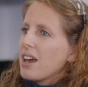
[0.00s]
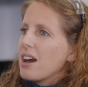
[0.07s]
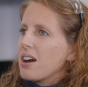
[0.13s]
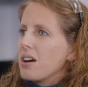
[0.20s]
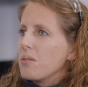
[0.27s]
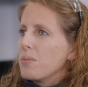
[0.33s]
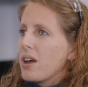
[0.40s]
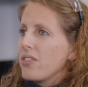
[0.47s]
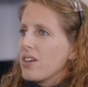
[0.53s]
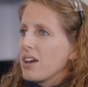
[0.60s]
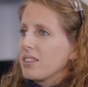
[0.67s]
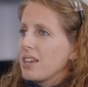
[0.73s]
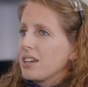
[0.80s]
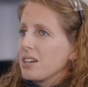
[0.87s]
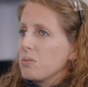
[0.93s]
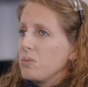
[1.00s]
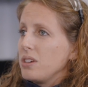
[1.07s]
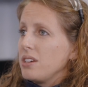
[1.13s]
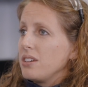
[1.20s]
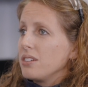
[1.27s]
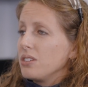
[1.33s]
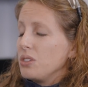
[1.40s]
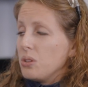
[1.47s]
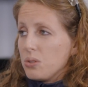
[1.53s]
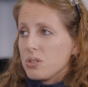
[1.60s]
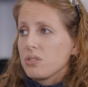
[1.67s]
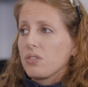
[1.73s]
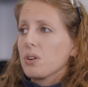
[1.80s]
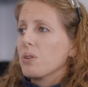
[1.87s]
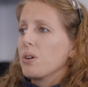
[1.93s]
um, and that they can be
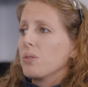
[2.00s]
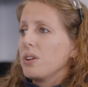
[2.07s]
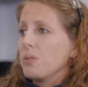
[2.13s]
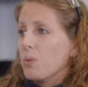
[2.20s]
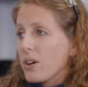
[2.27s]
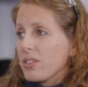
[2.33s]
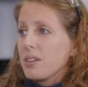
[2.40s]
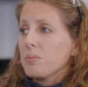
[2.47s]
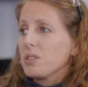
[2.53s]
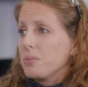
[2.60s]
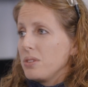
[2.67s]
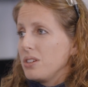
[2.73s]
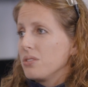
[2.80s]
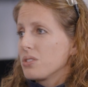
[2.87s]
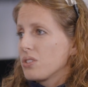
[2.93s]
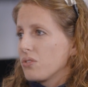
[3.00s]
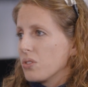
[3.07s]
used for what we want them to be used